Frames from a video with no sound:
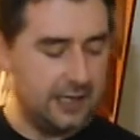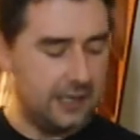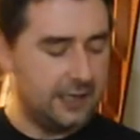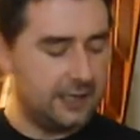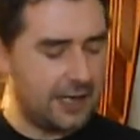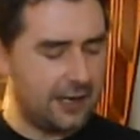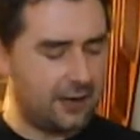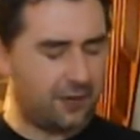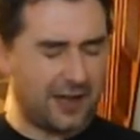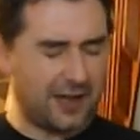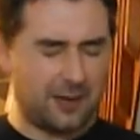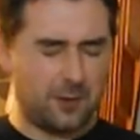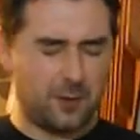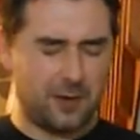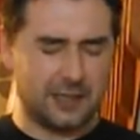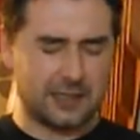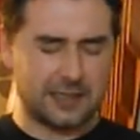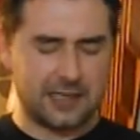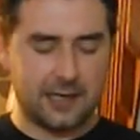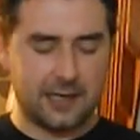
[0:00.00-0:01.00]
Now, that
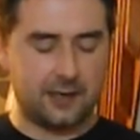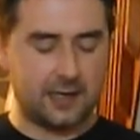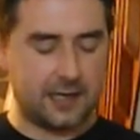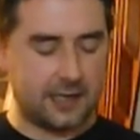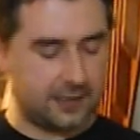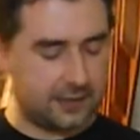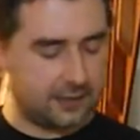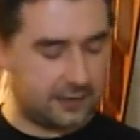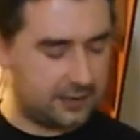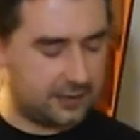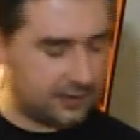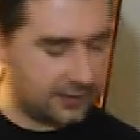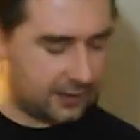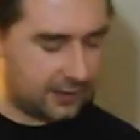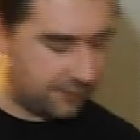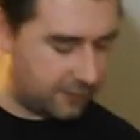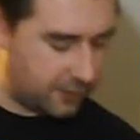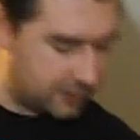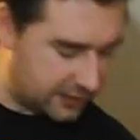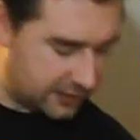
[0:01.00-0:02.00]
works out, as
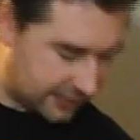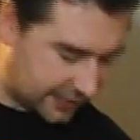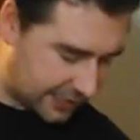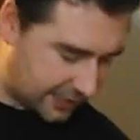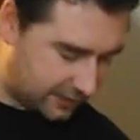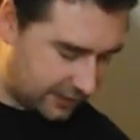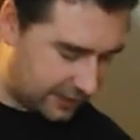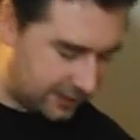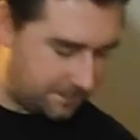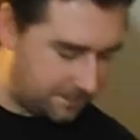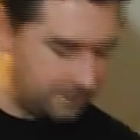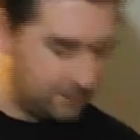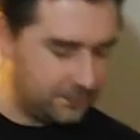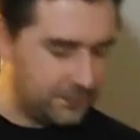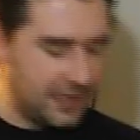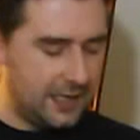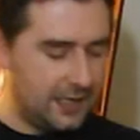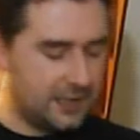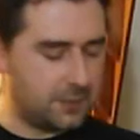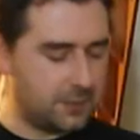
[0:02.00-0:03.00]
I wrote it down here,
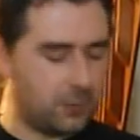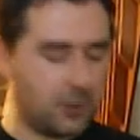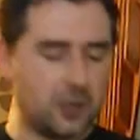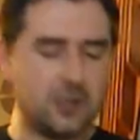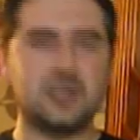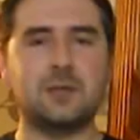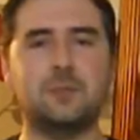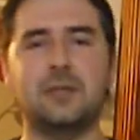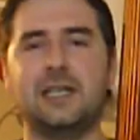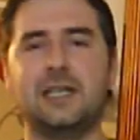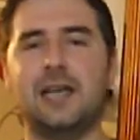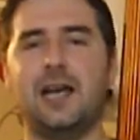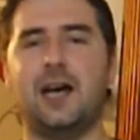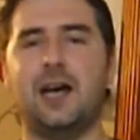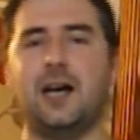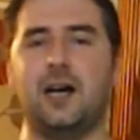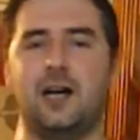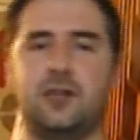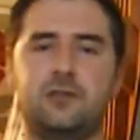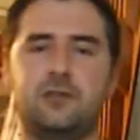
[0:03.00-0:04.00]
it's approximately
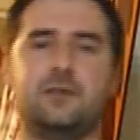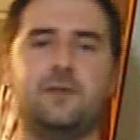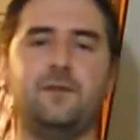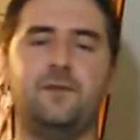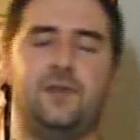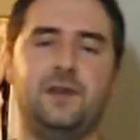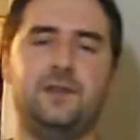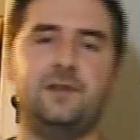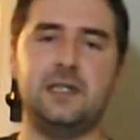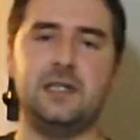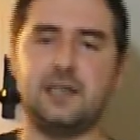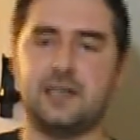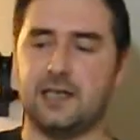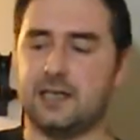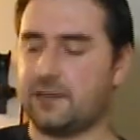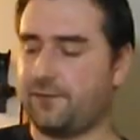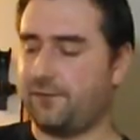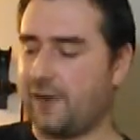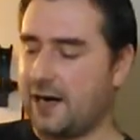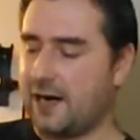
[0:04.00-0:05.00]

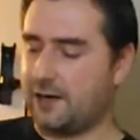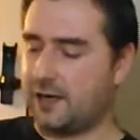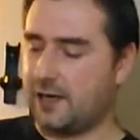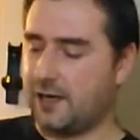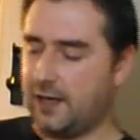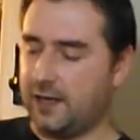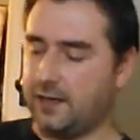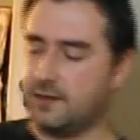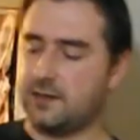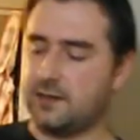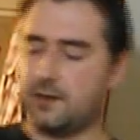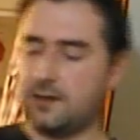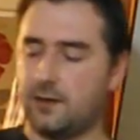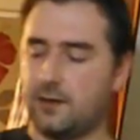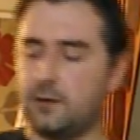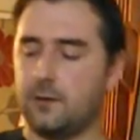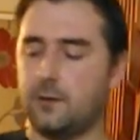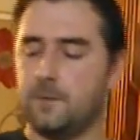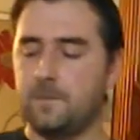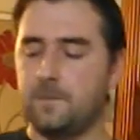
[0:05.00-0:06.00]
156 Fahrenheit,
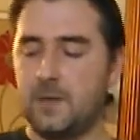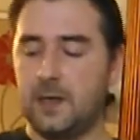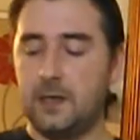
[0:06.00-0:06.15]
so